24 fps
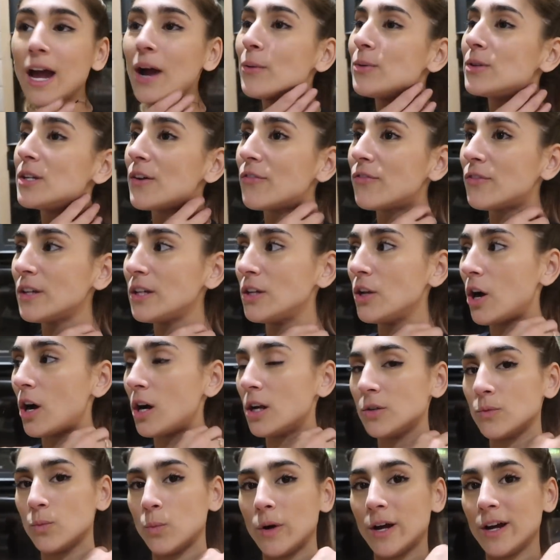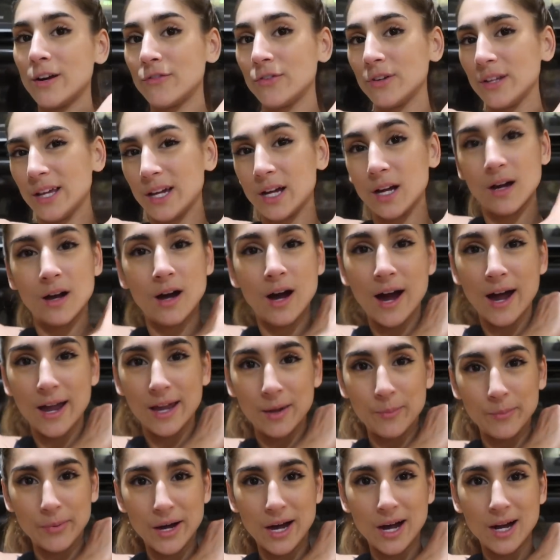I would definitely not wear it for like a high
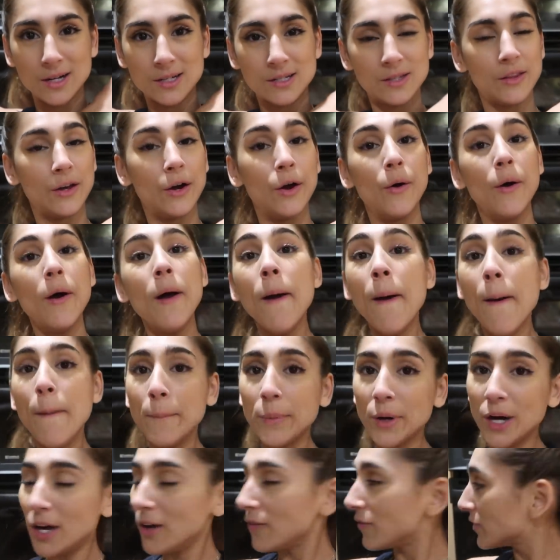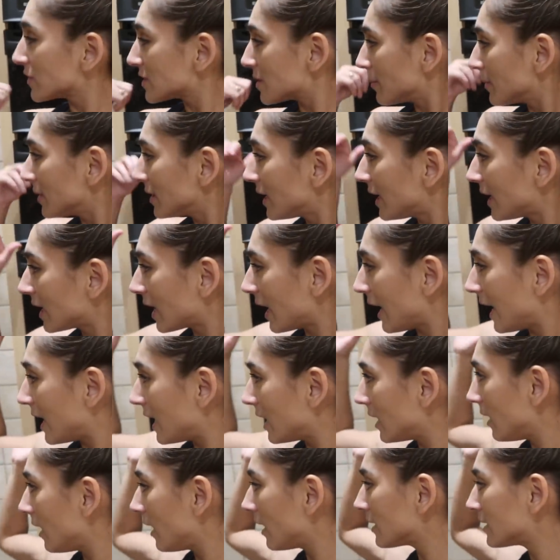impact though, but for something like
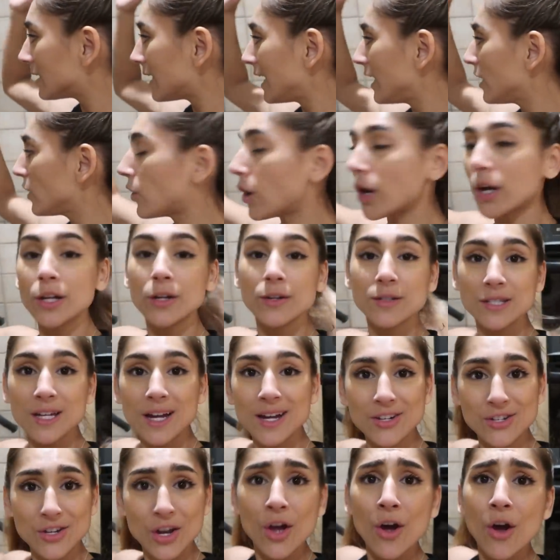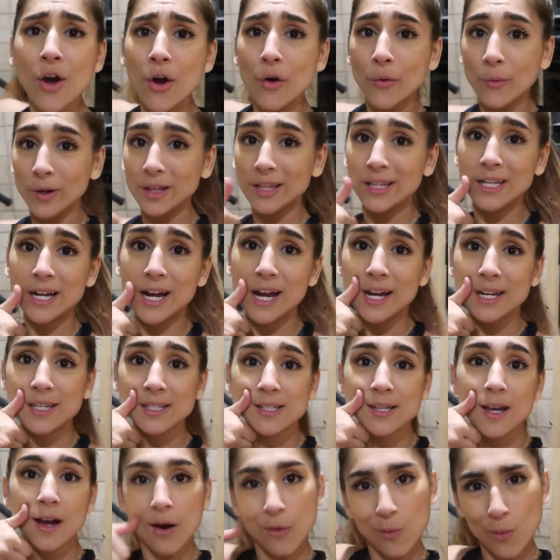a light cardio sesh, really nice.